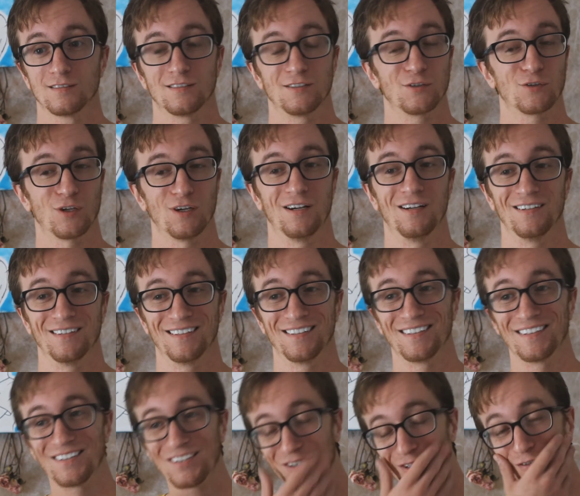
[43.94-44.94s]
So
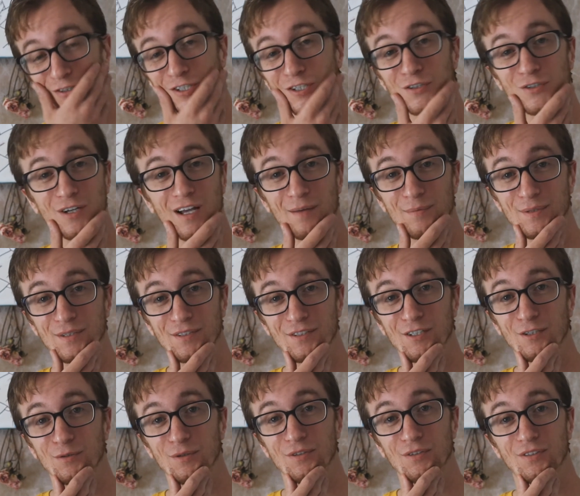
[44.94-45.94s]
it just so happens
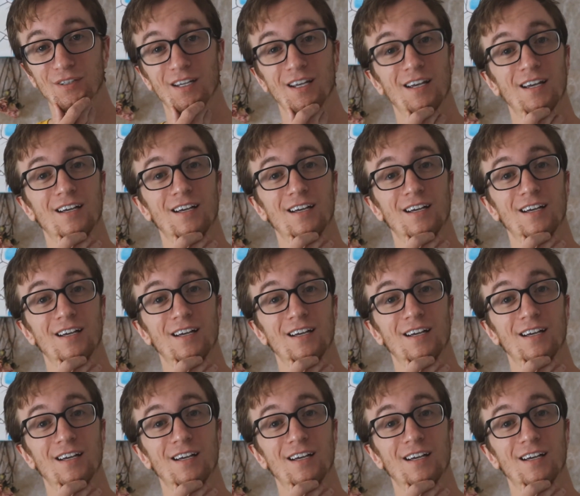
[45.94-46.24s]
it was